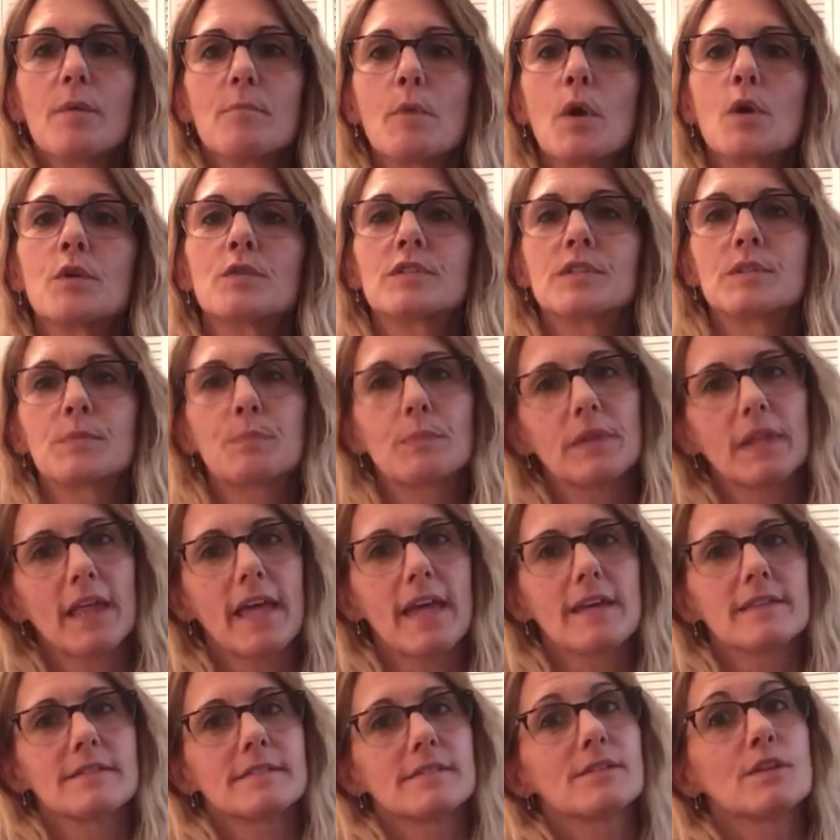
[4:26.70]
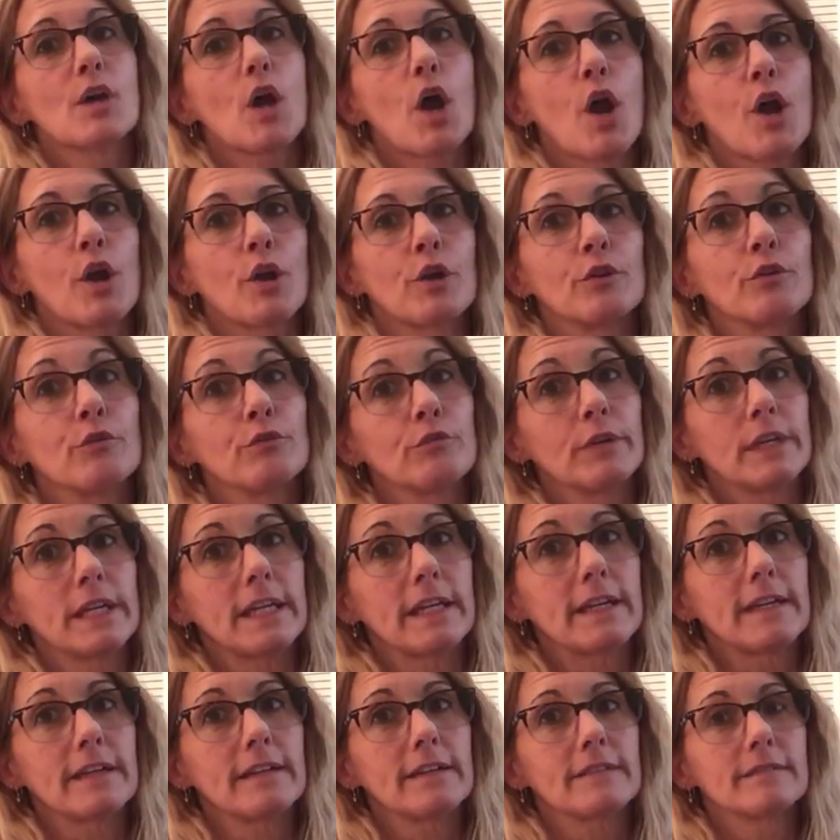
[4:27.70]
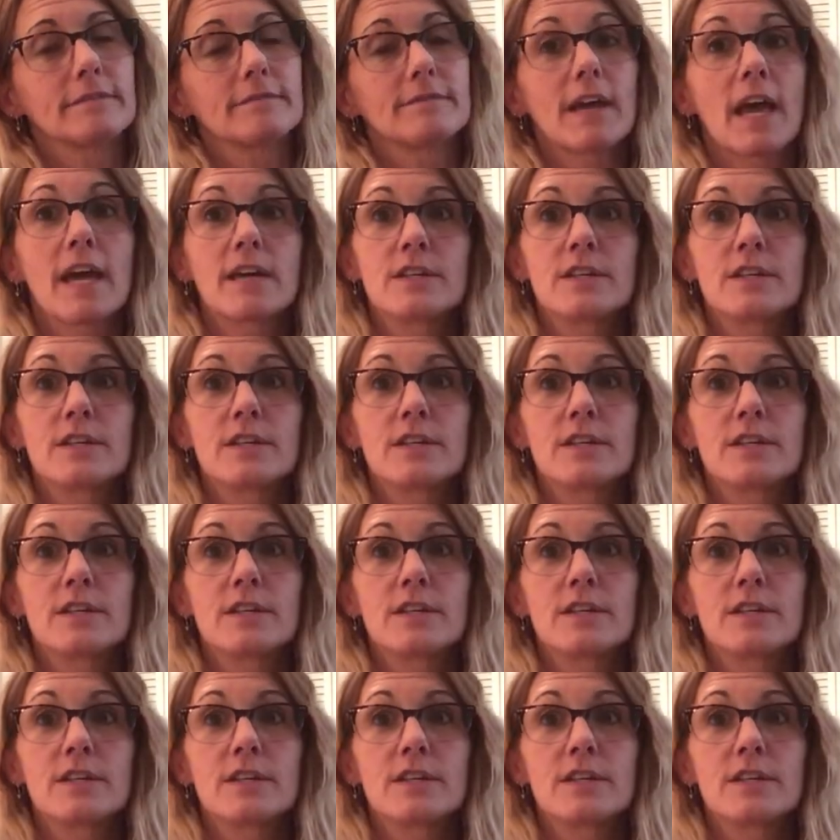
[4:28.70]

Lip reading: Most plants are green.